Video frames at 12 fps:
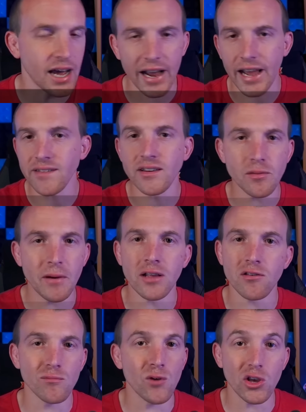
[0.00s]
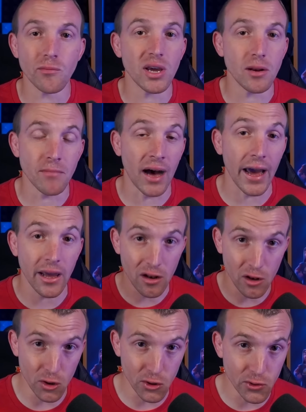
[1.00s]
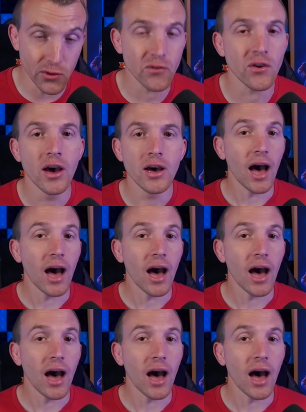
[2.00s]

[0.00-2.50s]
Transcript: I guess it depends on what you mean by lose.